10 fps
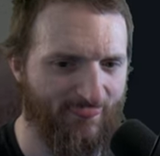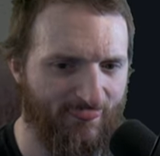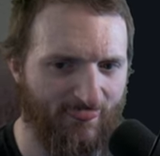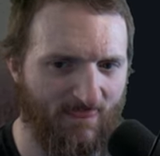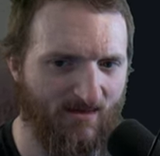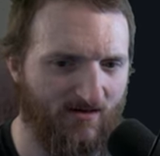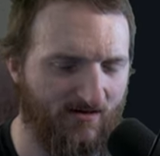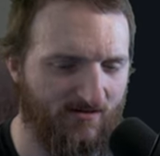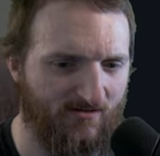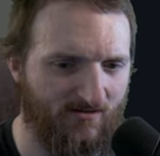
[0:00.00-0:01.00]

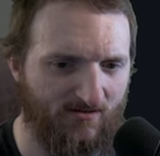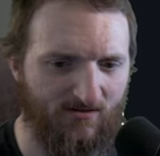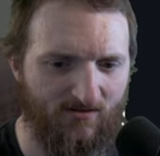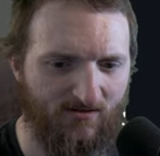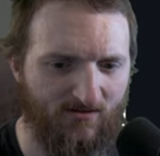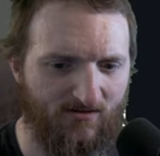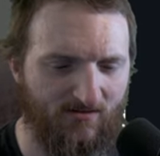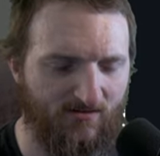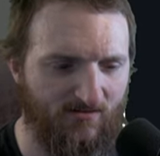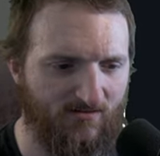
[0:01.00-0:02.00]

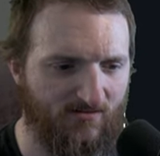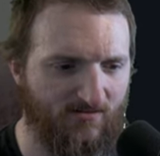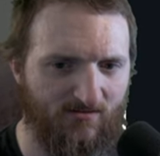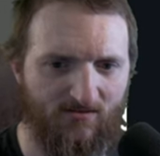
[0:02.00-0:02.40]
(silence)